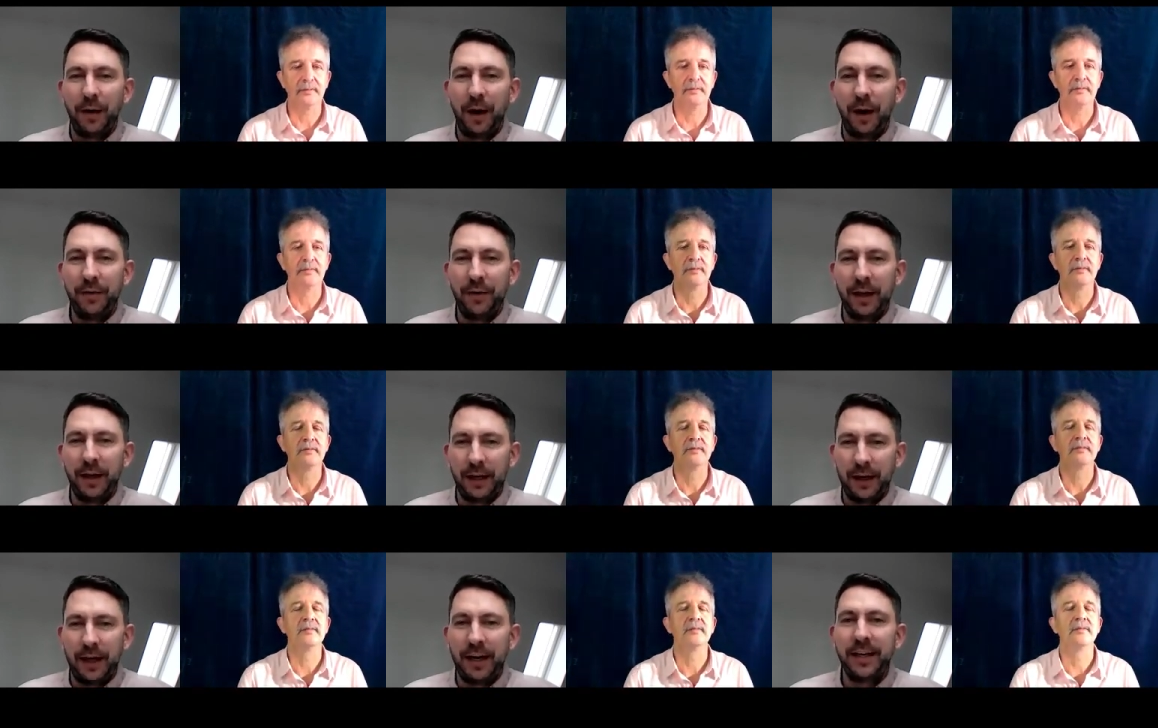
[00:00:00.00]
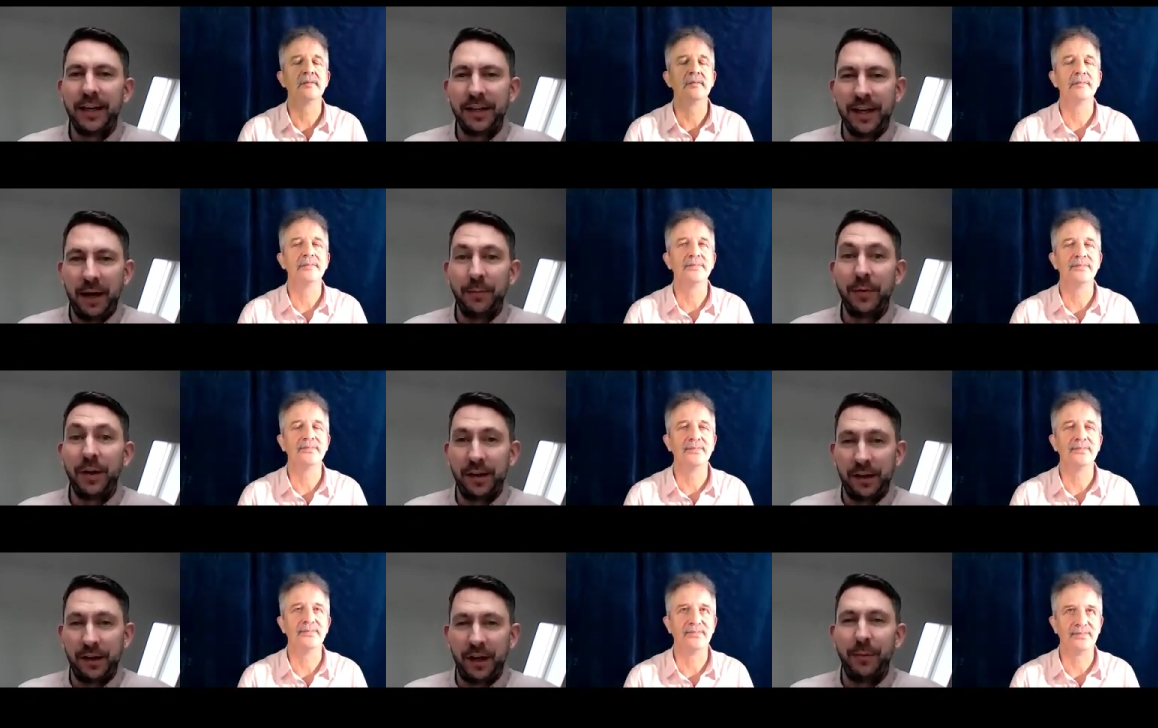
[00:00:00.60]
Speaker 1: I think
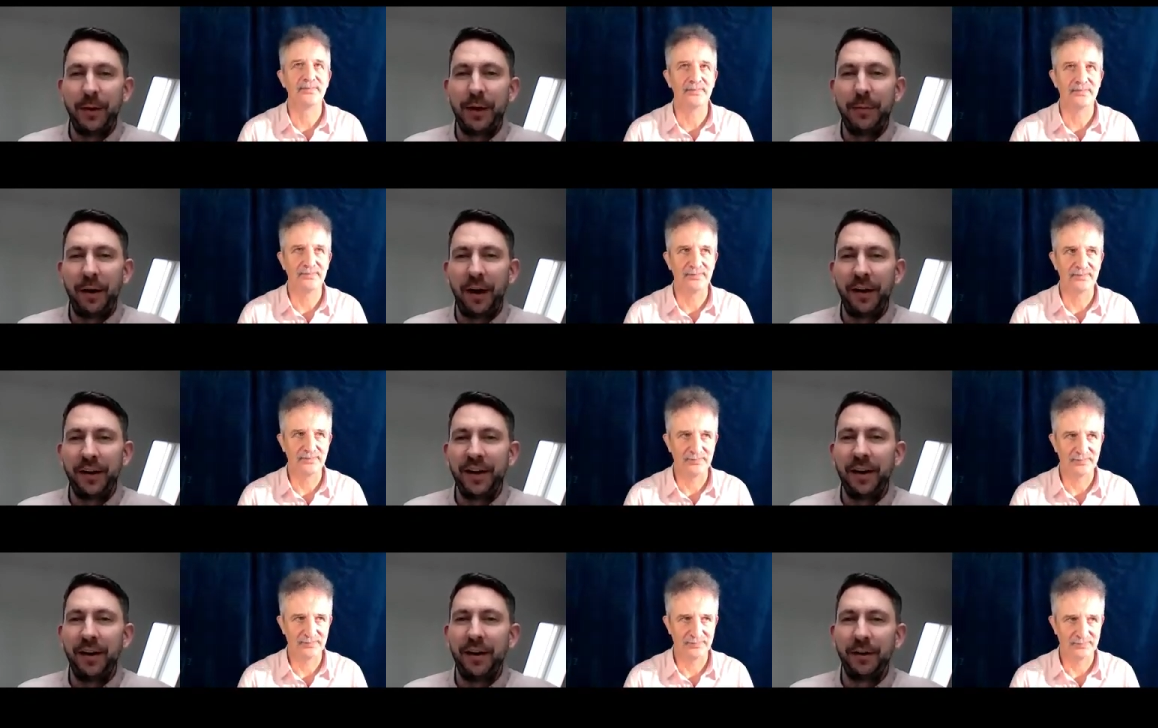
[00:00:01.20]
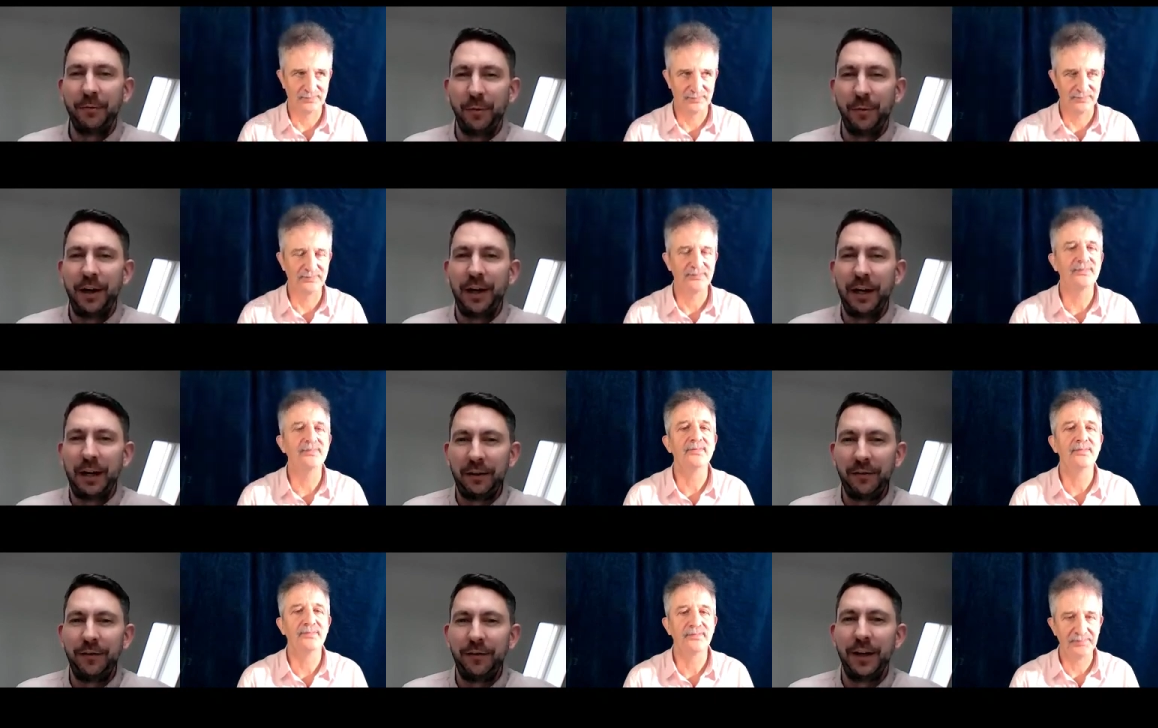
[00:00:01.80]
except it's going to be bloody hard
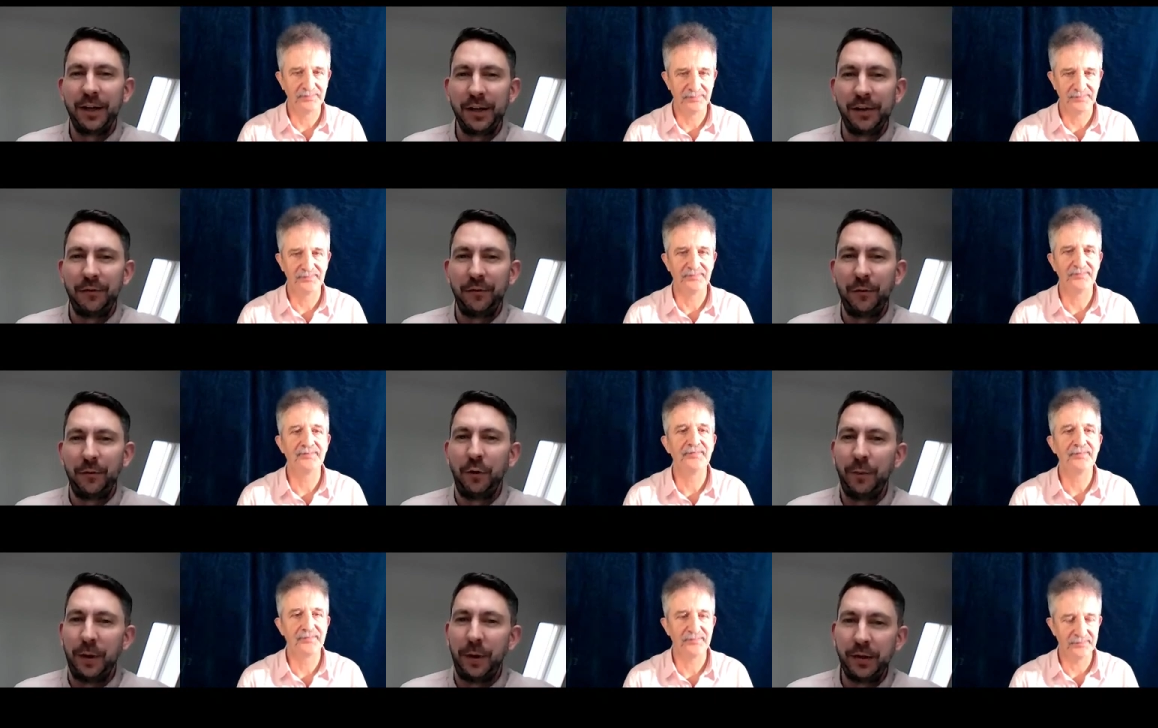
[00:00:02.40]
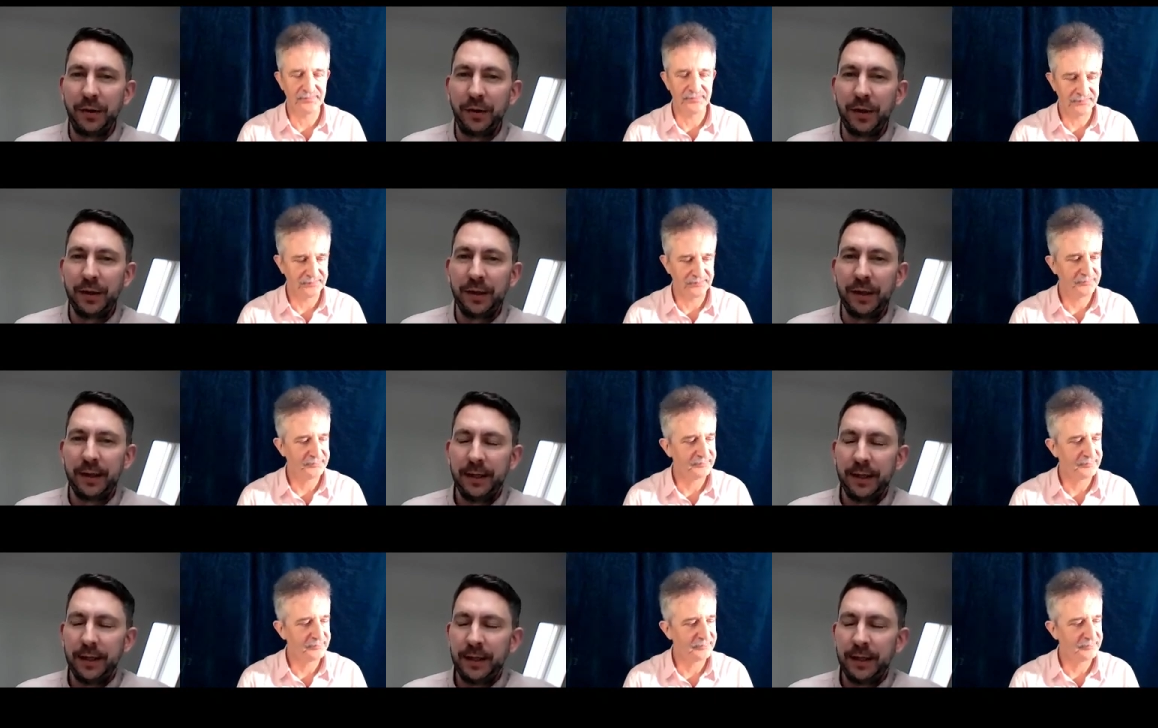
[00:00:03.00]
work first and foremost.